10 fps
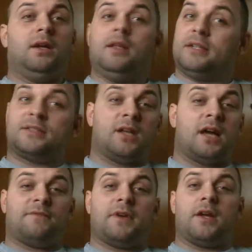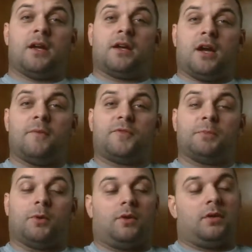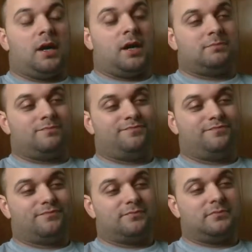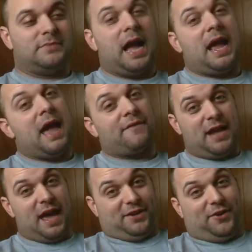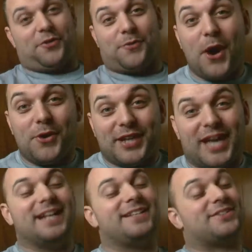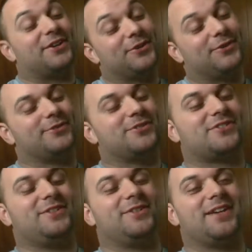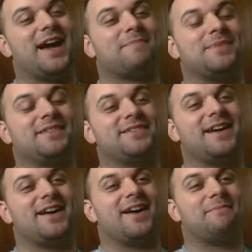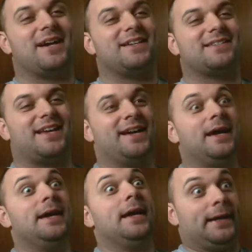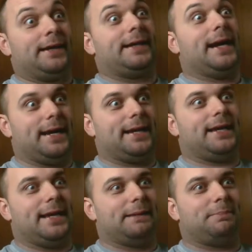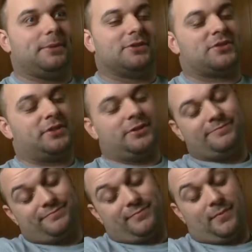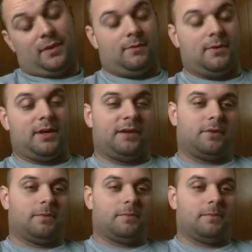That's not very uncomfortable. I haven't had it on the road yet, so we'll see what happens there. I might say, gotta get it upholstered. Whatever.